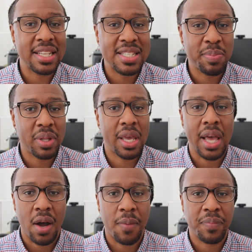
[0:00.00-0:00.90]
this play
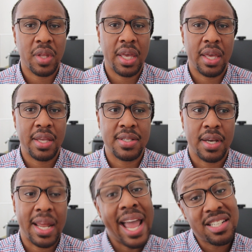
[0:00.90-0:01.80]
out is it
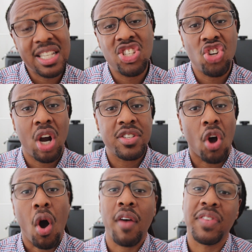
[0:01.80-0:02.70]
actually starts
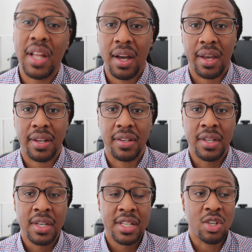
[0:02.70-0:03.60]
offline.
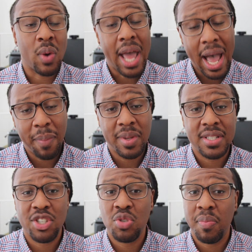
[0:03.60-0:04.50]
So what
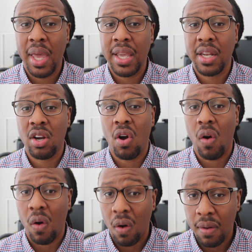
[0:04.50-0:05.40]
happens is you may get a
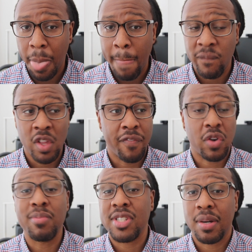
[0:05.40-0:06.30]
call
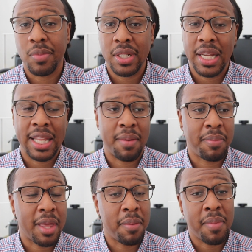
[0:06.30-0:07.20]
from someone,
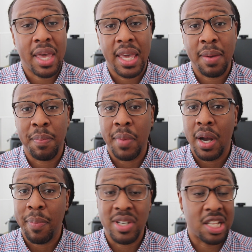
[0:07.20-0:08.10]
and they may
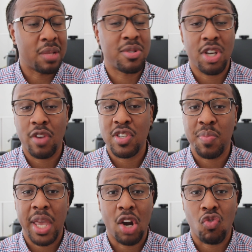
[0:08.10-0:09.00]
present themselves as
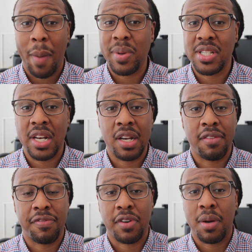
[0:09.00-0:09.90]
being a
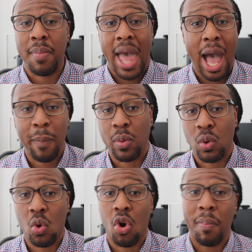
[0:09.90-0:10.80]
representative from
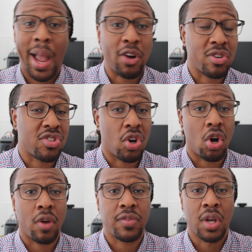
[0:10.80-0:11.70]
Apple or
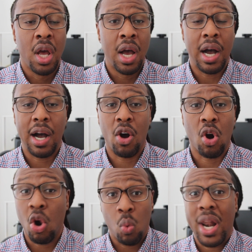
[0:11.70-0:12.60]
Microsoft
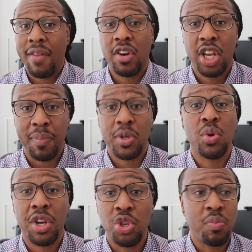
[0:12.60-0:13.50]
or whatever
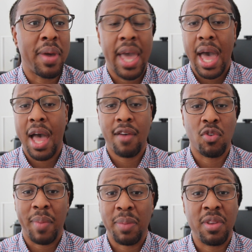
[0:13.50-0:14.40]
computer you may have
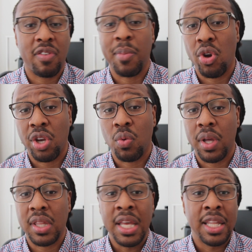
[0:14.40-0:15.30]
or may be familiar
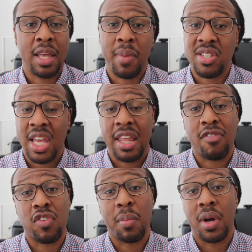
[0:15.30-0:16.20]
with. They may say they're
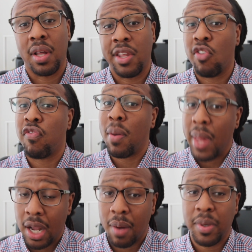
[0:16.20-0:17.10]
from
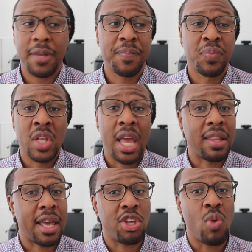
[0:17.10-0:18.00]
that company,
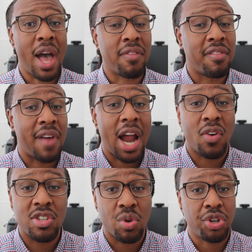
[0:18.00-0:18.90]
and that you have a
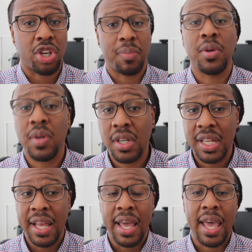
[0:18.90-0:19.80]
virus on your computer,
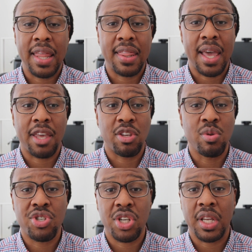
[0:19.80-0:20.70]
and that
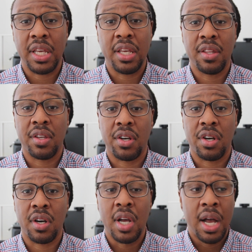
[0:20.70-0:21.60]
you should either